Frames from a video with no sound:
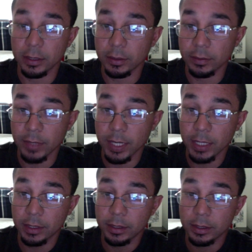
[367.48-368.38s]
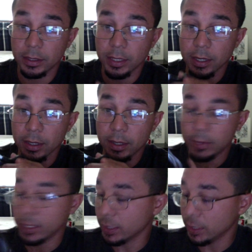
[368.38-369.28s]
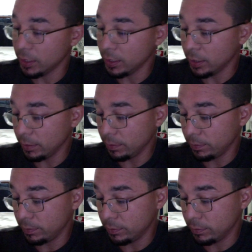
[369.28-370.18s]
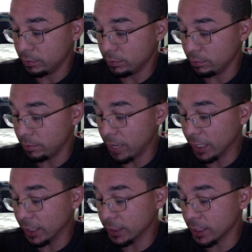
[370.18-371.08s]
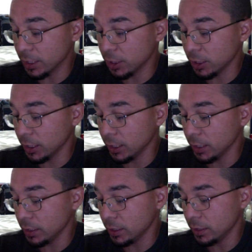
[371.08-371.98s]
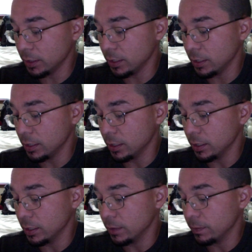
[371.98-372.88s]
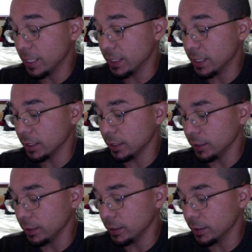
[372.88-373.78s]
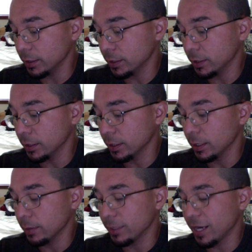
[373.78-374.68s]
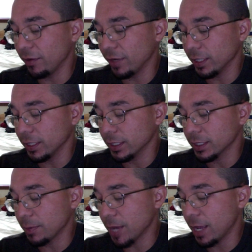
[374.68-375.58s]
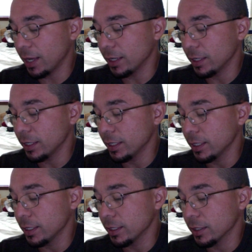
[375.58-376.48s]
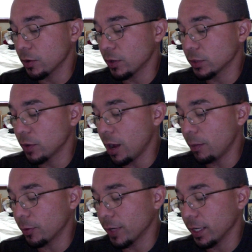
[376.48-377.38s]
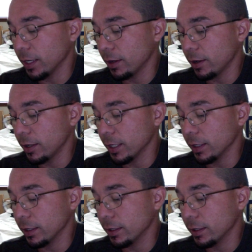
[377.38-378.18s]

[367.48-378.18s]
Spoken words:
right there, I'm gonna cut up, make an incision in this, basically. Not really, so I'm not going to operate on it.